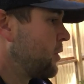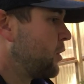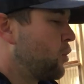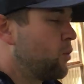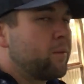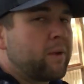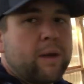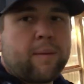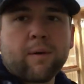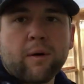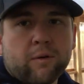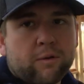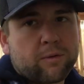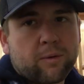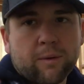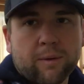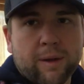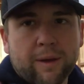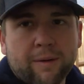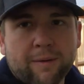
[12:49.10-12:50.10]
Home Depot was
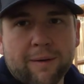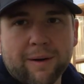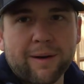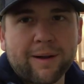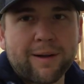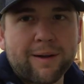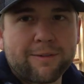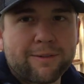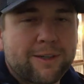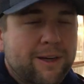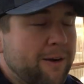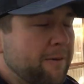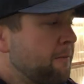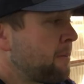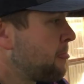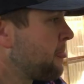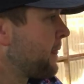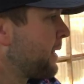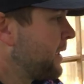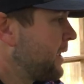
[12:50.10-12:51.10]
wanting to get rid of. So
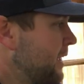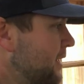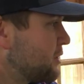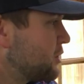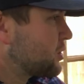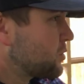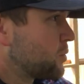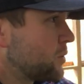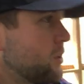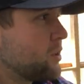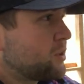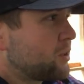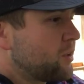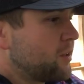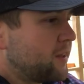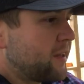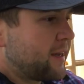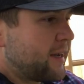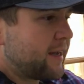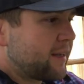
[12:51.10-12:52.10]
just want to show
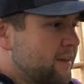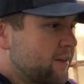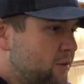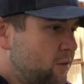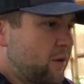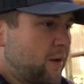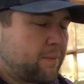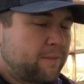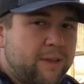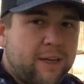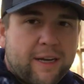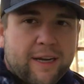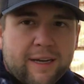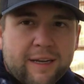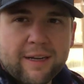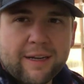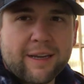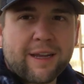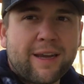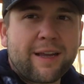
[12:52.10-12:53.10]
you that little
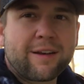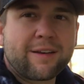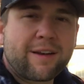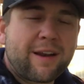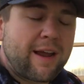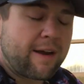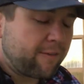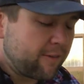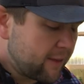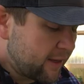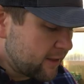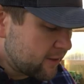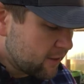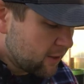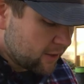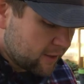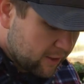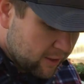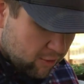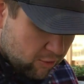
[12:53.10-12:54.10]
update. Again, everything's
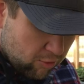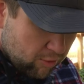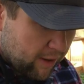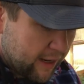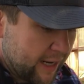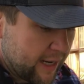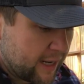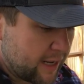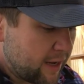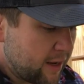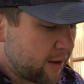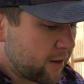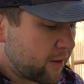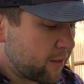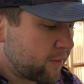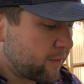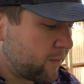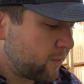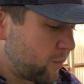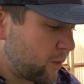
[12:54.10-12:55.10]
looking great
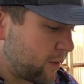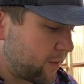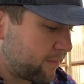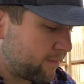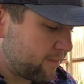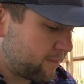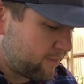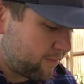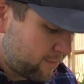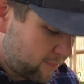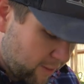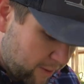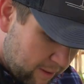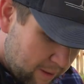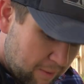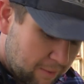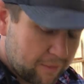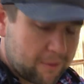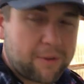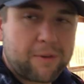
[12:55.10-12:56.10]
here. We're
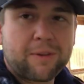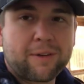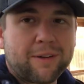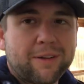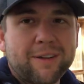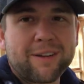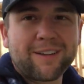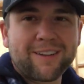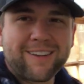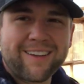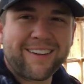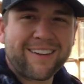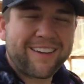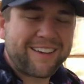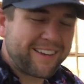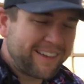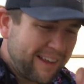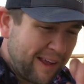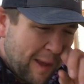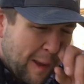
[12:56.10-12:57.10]
going through the
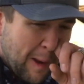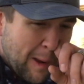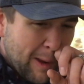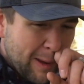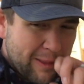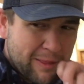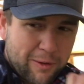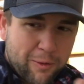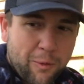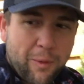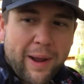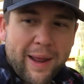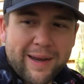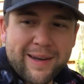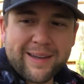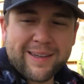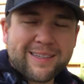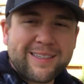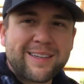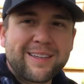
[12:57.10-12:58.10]
the
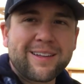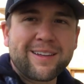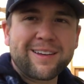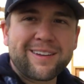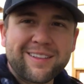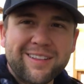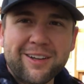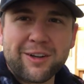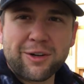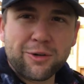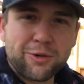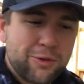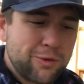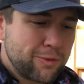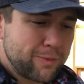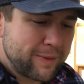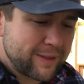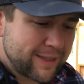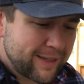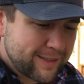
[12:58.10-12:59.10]
wetness and the cool,
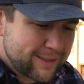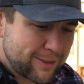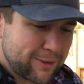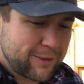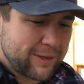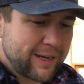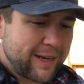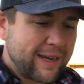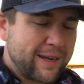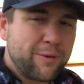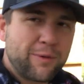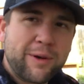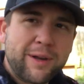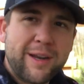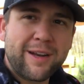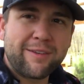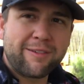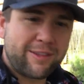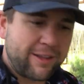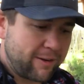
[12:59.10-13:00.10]
but that's okay. We're
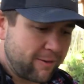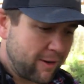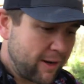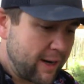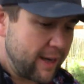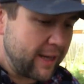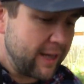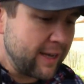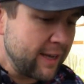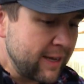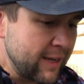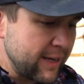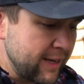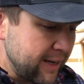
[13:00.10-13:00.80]
getting everything ready.